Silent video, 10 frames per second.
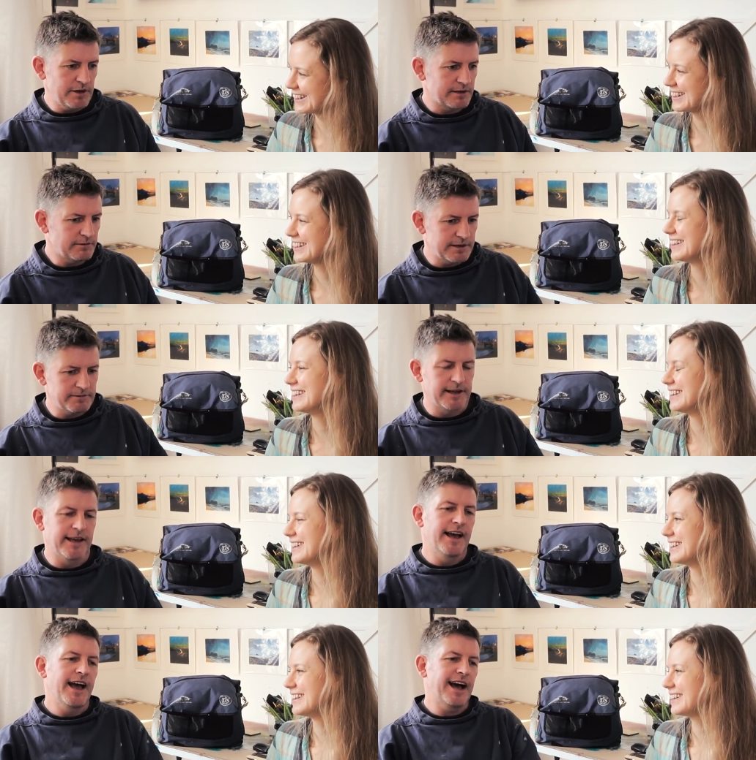Speaker 1: you know, why, why,
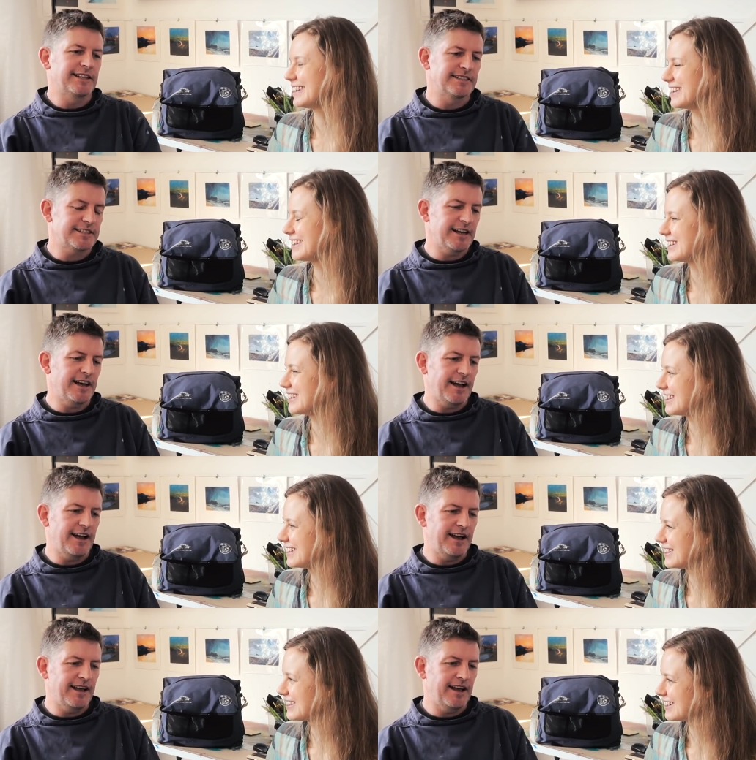why. And
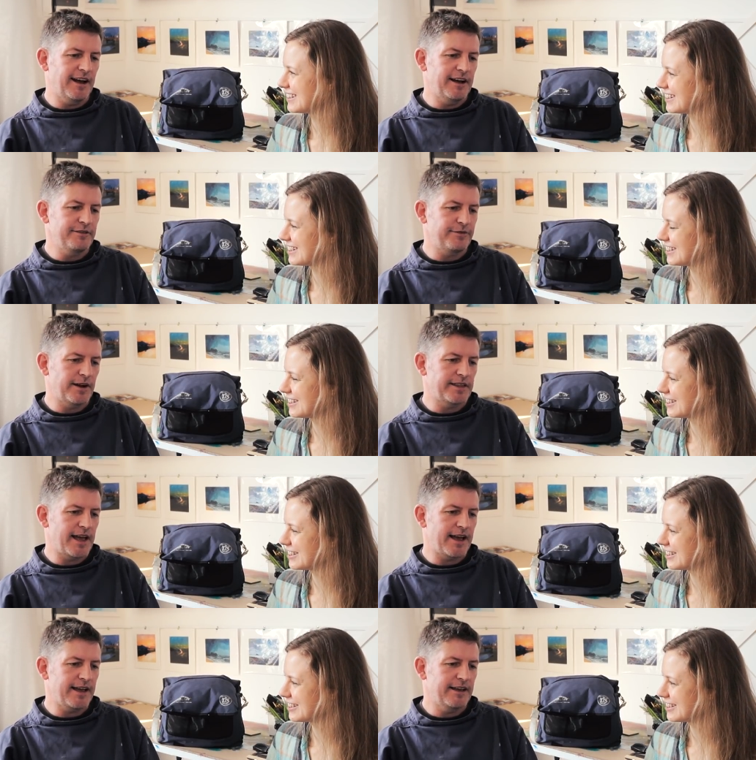I
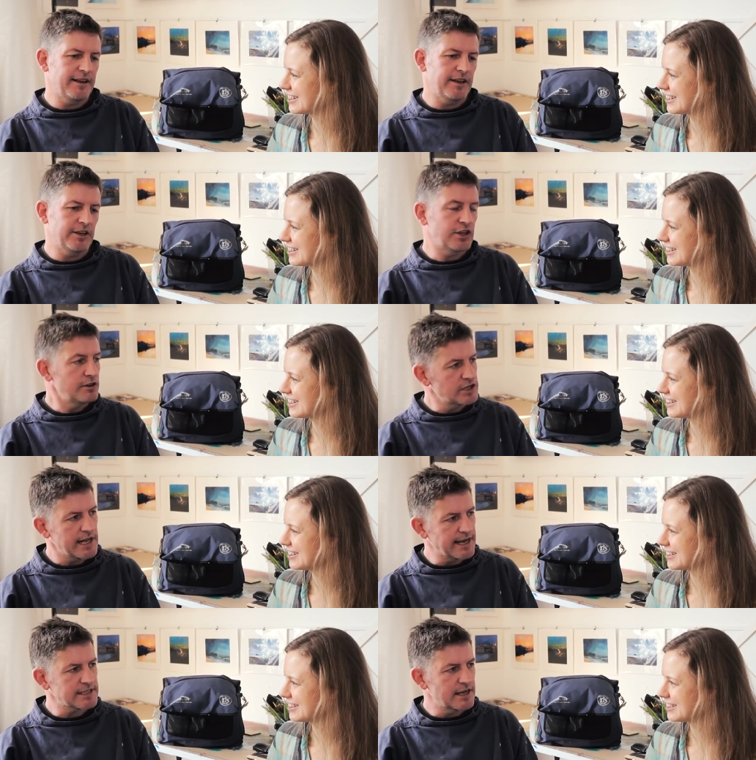find that
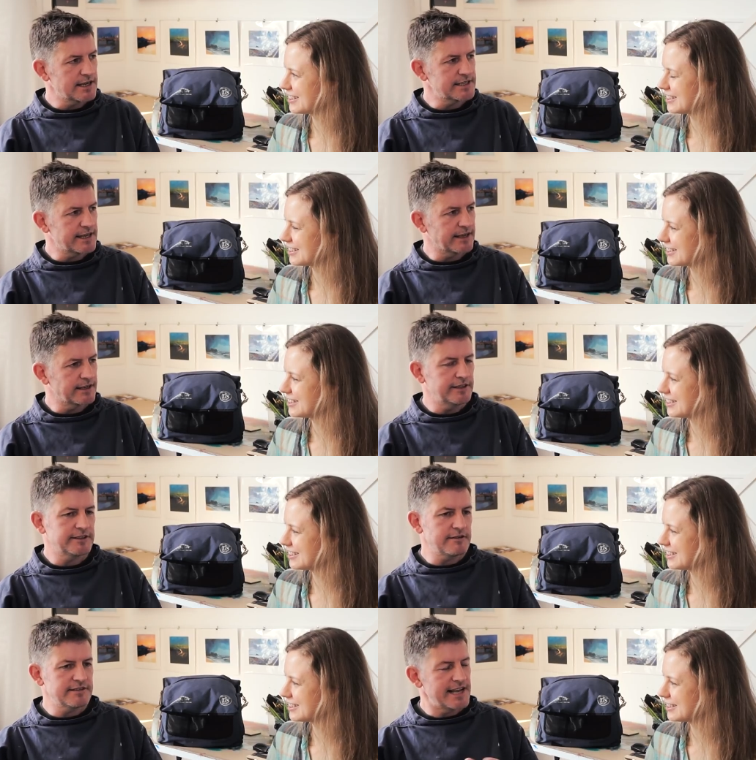hugely exciting.
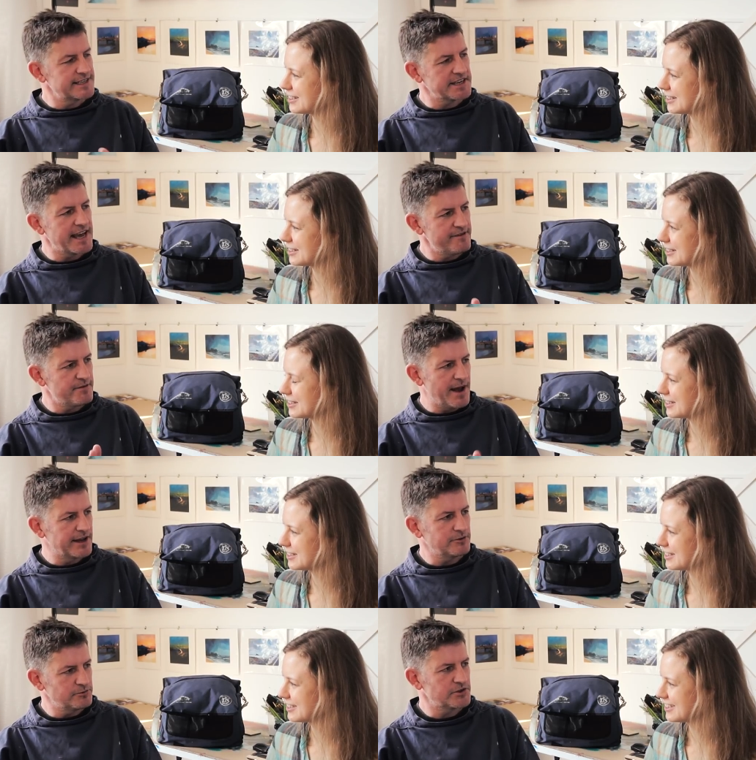You don't tend to get it
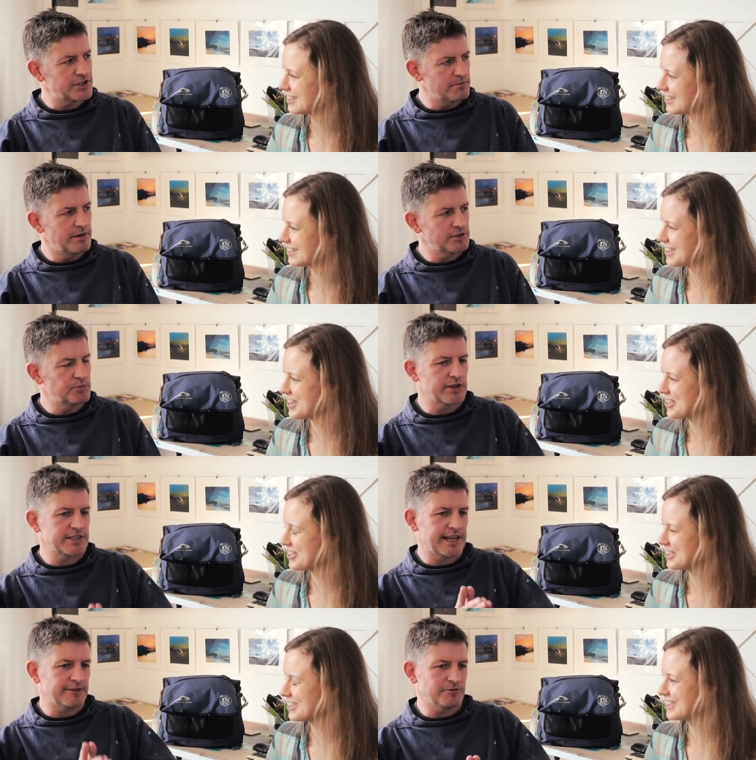from adults so much no.
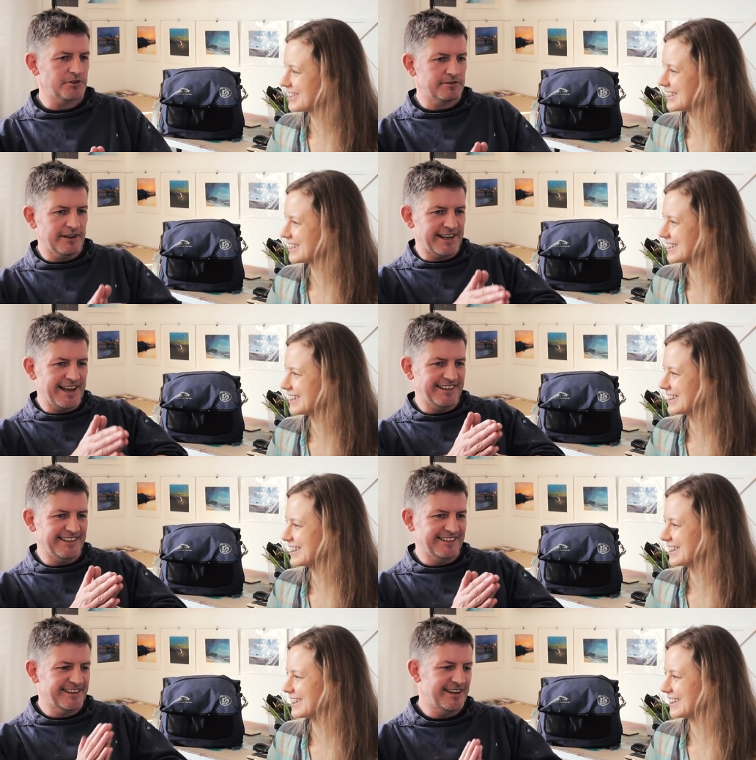because adults,
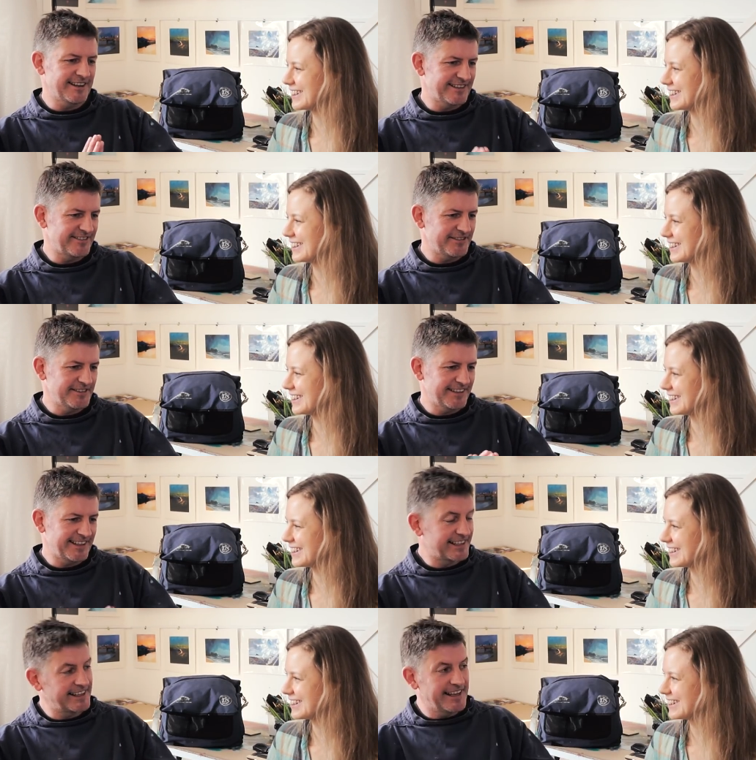again, kind of
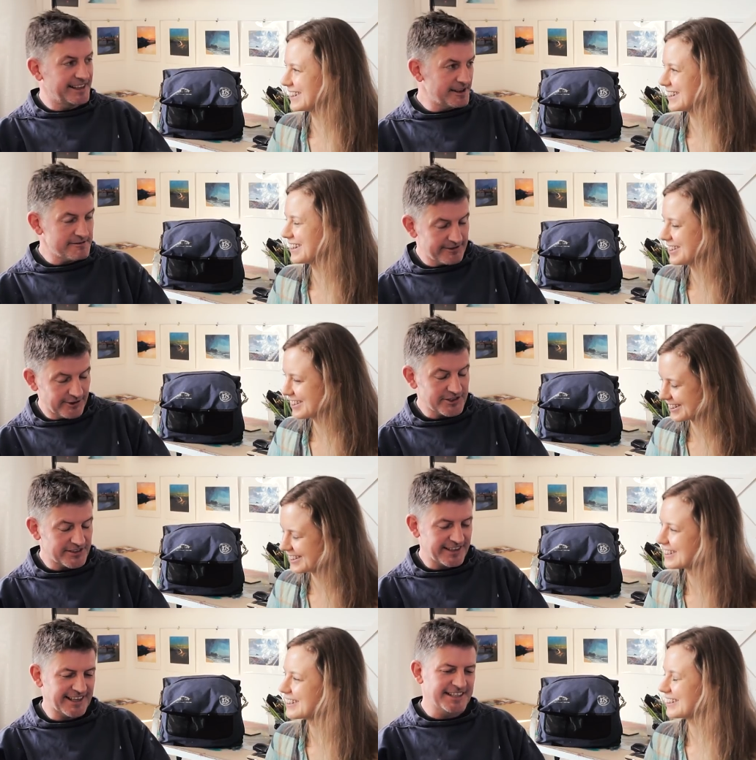think they know
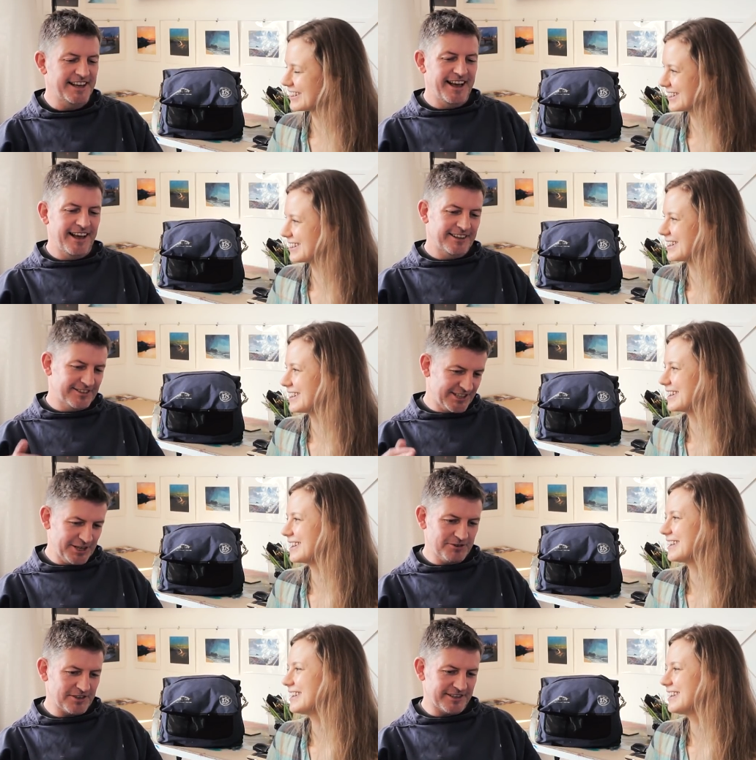lots of things
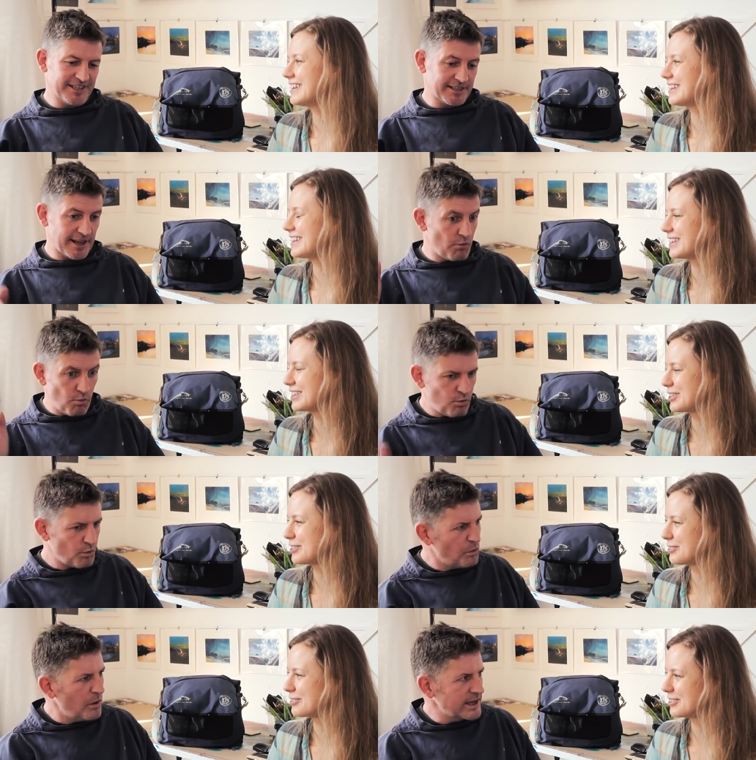children just go,
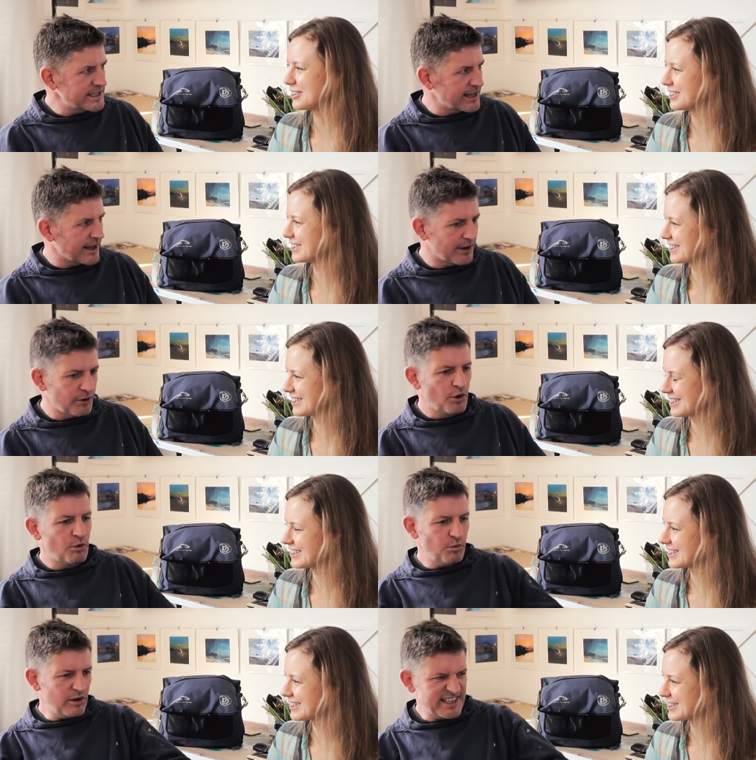"Why is that?
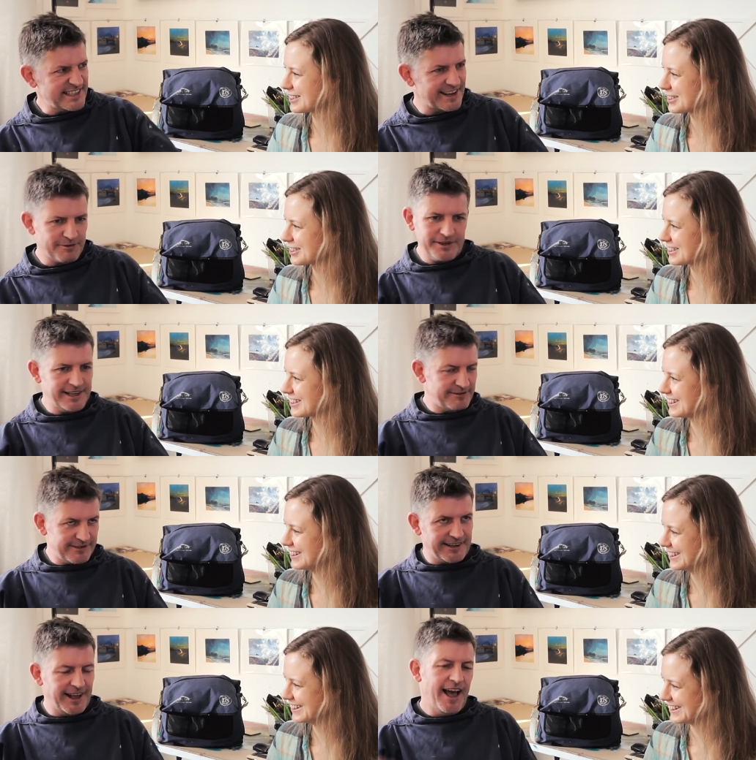Why is that? Why,
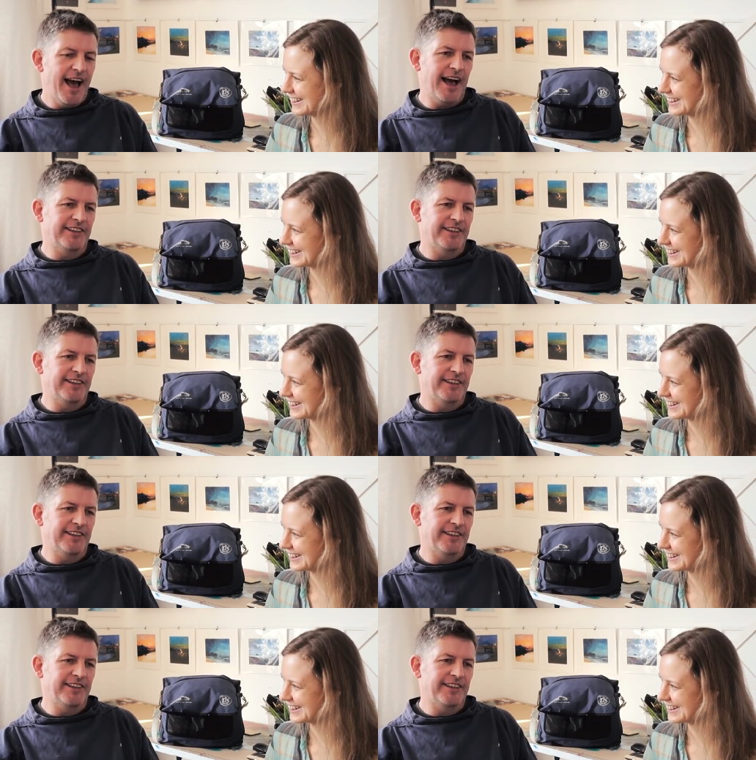why?